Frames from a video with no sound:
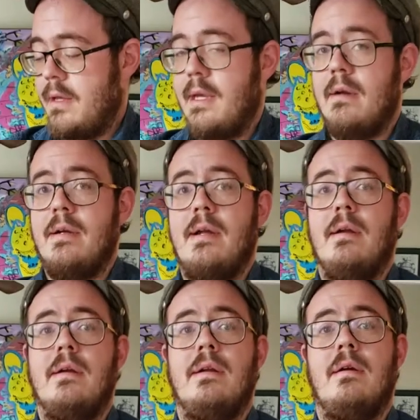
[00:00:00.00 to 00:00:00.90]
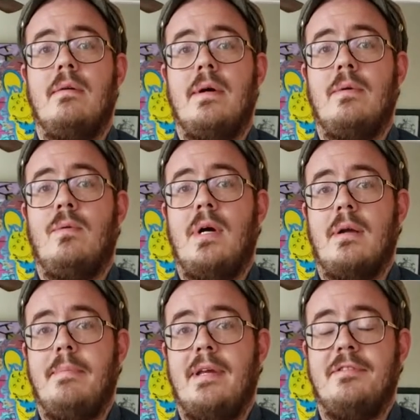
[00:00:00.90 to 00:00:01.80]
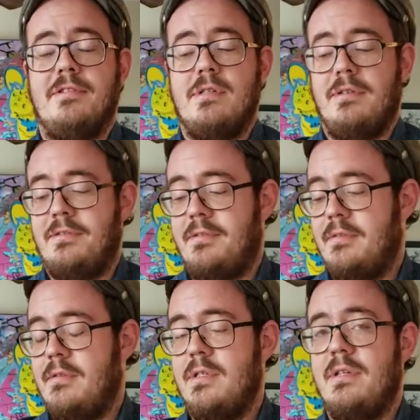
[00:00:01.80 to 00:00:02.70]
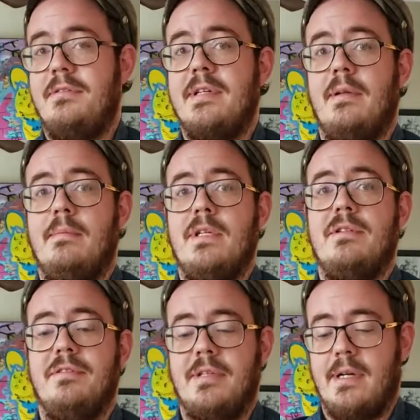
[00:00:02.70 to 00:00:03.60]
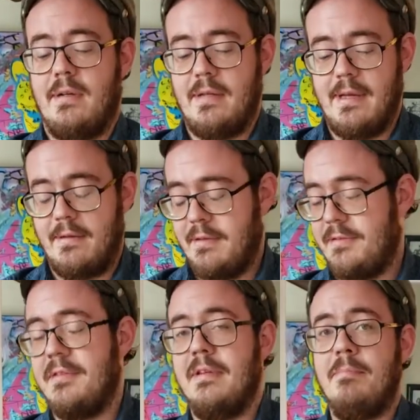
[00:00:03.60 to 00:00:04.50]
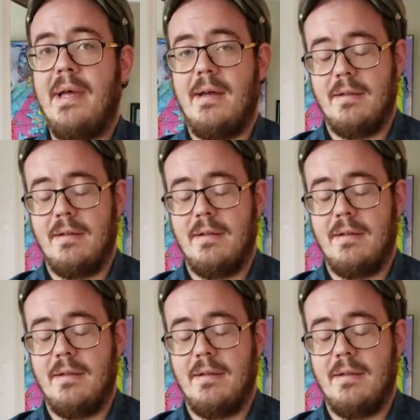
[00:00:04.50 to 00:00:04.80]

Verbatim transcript: Karen and I are gonna go on a walk because she's she's telling me she's got it. Yeah, it's it's bad.